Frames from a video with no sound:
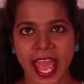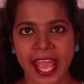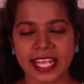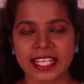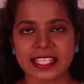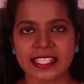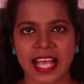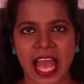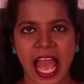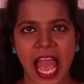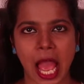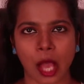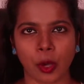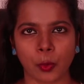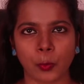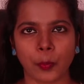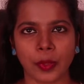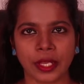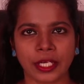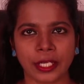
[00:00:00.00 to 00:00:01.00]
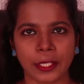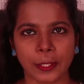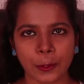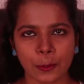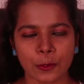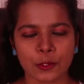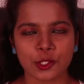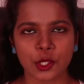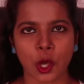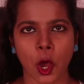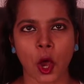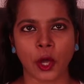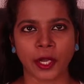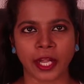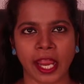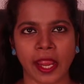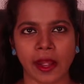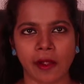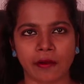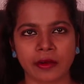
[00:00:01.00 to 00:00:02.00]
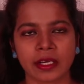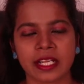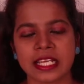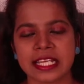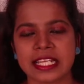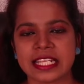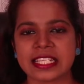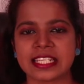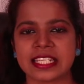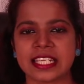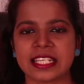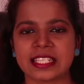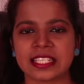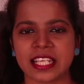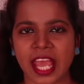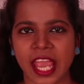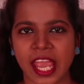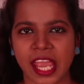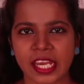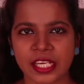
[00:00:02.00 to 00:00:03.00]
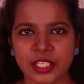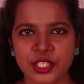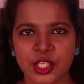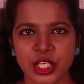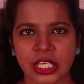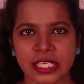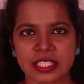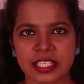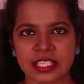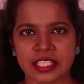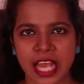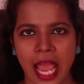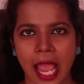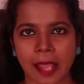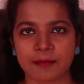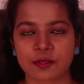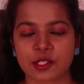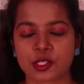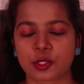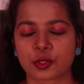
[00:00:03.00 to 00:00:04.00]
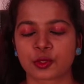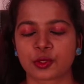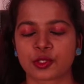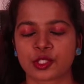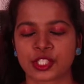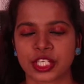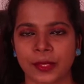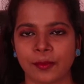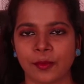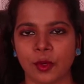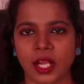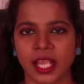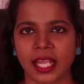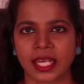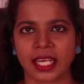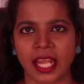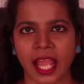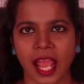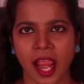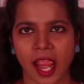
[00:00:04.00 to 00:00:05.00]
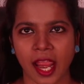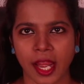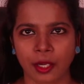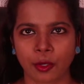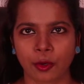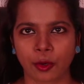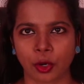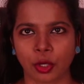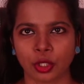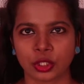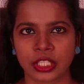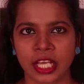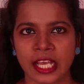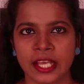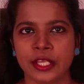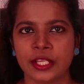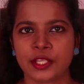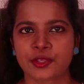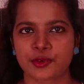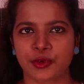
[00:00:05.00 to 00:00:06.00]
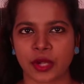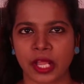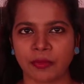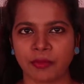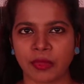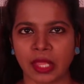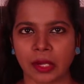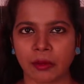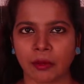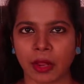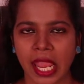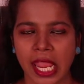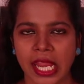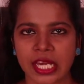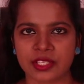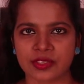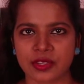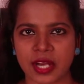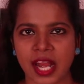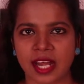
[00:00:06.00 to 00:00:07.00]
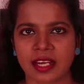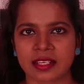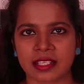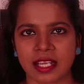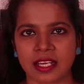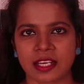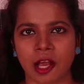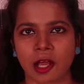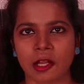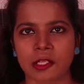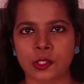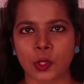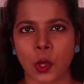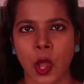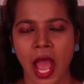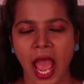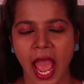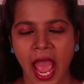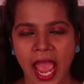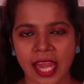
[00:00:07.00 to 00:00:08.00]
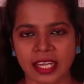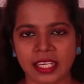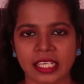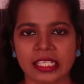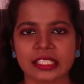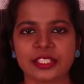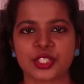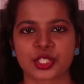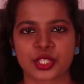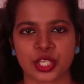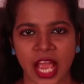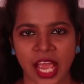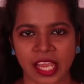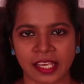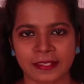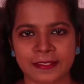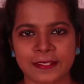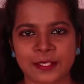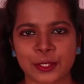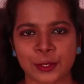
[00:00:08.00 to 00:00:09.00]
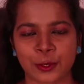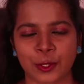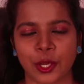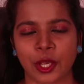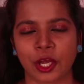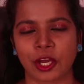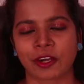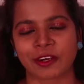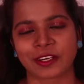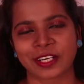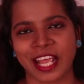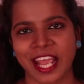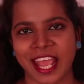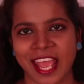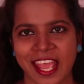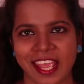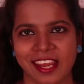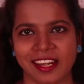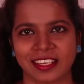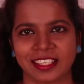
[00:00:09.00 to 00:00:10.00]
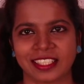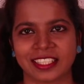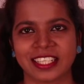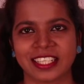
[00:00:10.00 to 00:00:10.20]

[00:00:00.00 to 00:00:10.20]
eggs have been used on hair since ancient times to stimulate hair growth, strengthen hair strands and also add a shine to your hair.